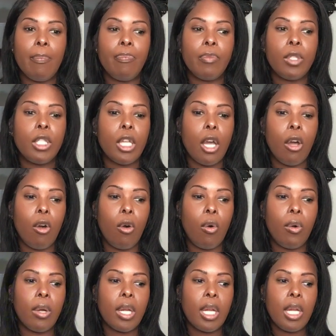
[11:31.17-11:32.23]

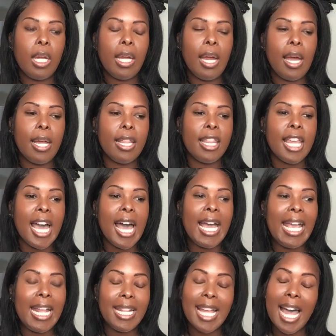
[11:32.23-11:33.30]
So that
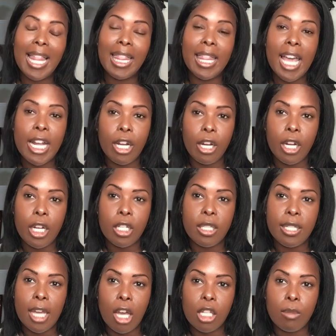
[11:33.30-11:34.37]
in that letter, it
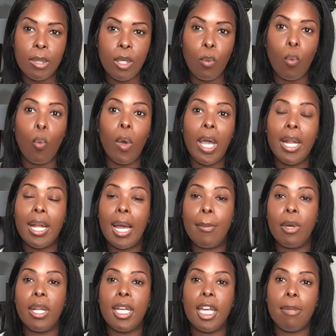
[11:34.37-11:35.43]
tells me when I'm
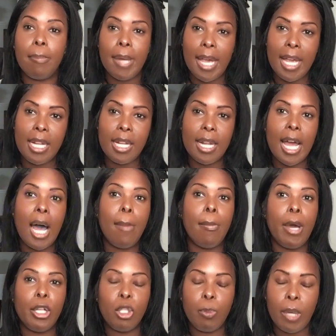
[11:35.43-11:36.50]
going to get paid and how
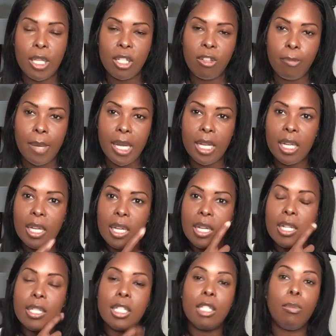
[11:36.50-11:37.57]
much based on my
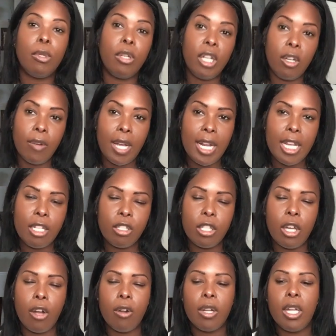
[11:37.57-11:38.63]
disability rating.
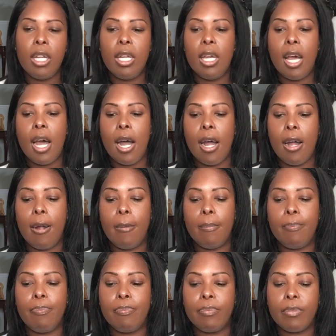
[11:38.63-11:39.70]
So
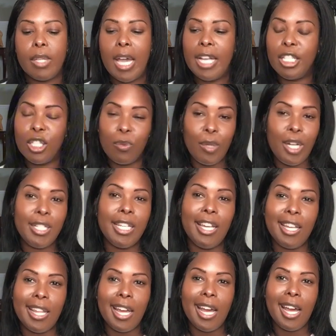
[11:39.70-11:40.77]
I just want to tell
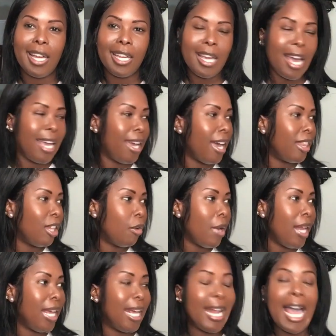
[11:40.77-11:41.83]
you that I got the
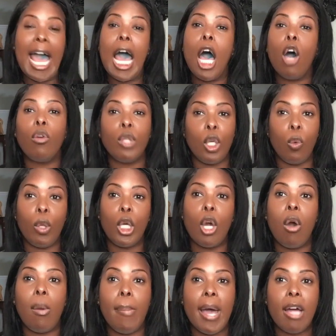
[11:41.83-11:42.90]
rating and how you would
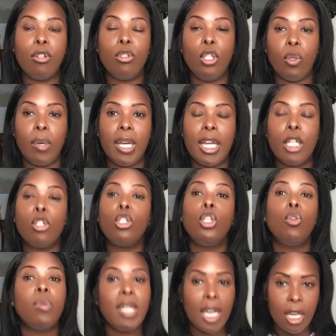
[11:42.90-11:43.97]
go about doing it
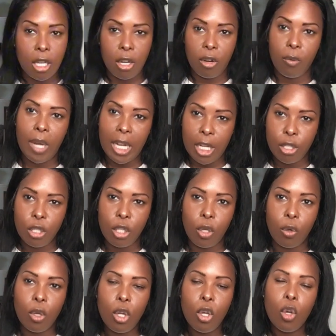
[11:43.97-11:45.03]
to get your rating
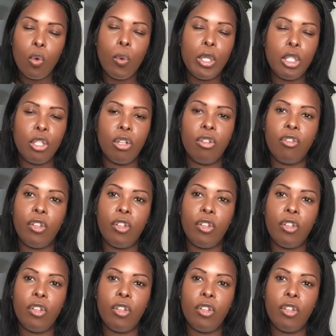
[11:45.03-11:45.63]
too once you're